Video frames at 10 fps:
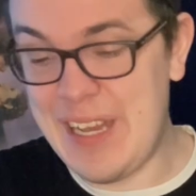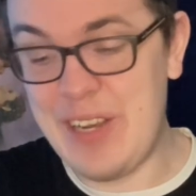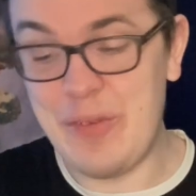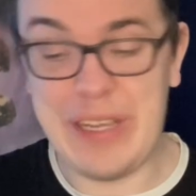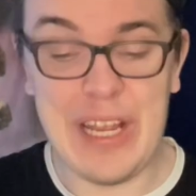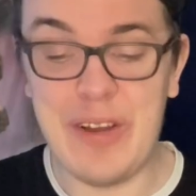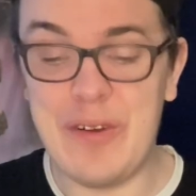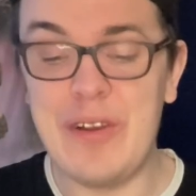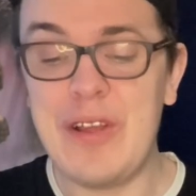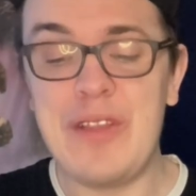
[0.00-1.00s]
I don't
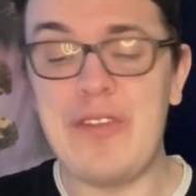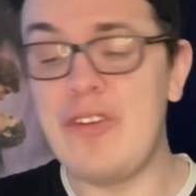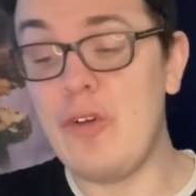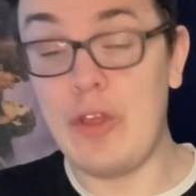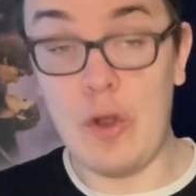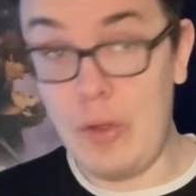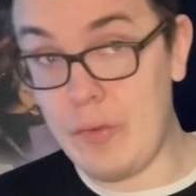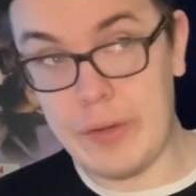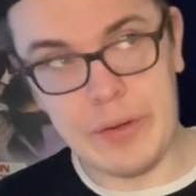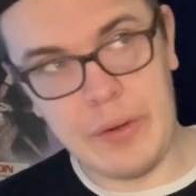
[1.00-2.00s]
care. They're like, oh,
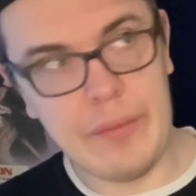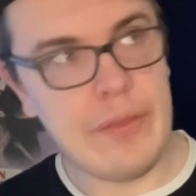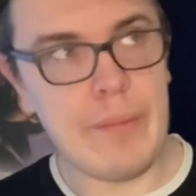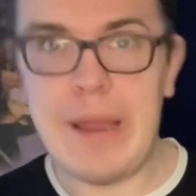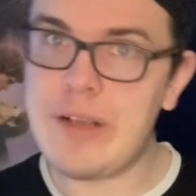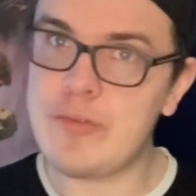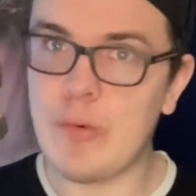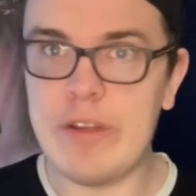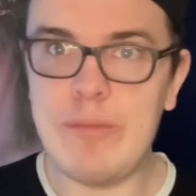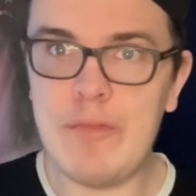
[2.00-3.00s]
they're going to go to the
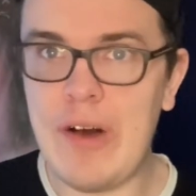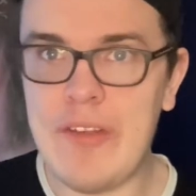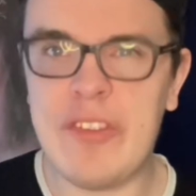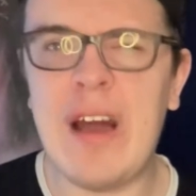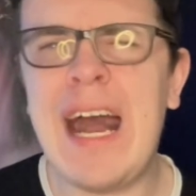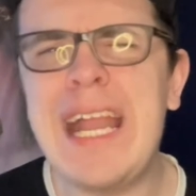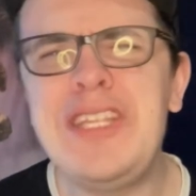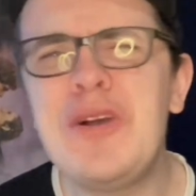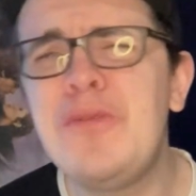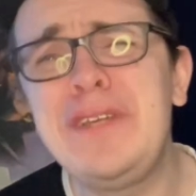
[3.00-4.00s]
backstory of Mufasa. I
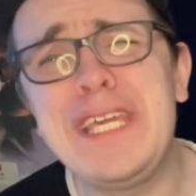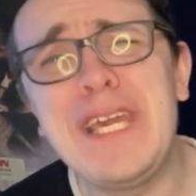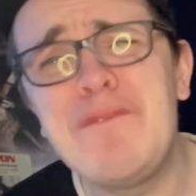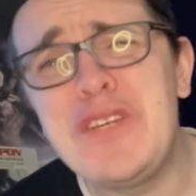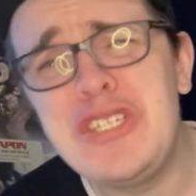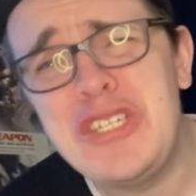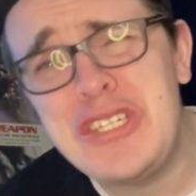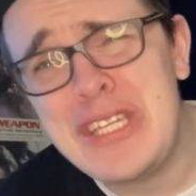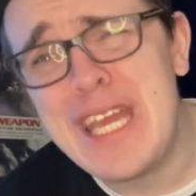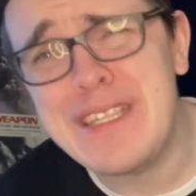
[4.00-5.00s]
don't give a
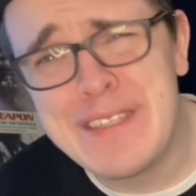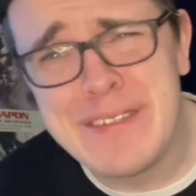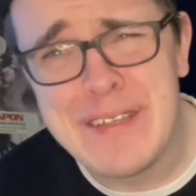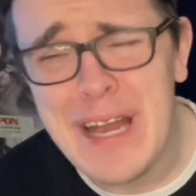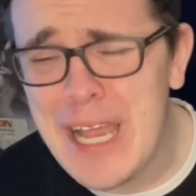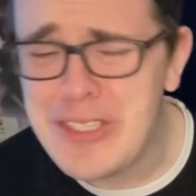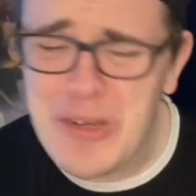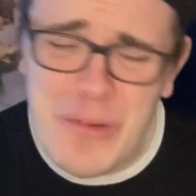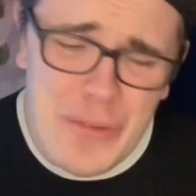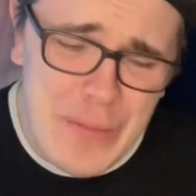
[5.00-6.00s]
shit. I
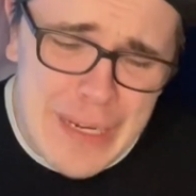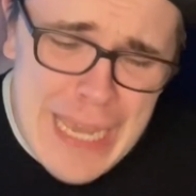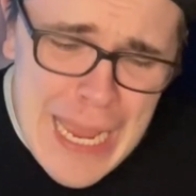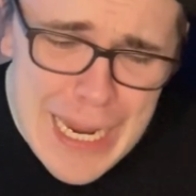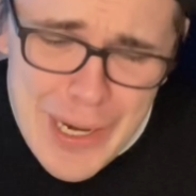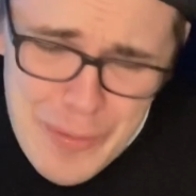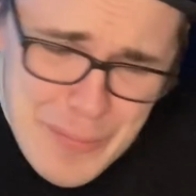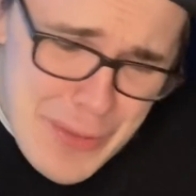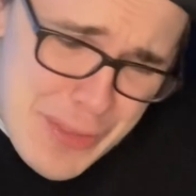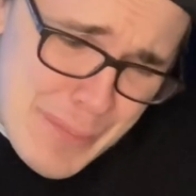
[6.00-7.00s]
don't care about the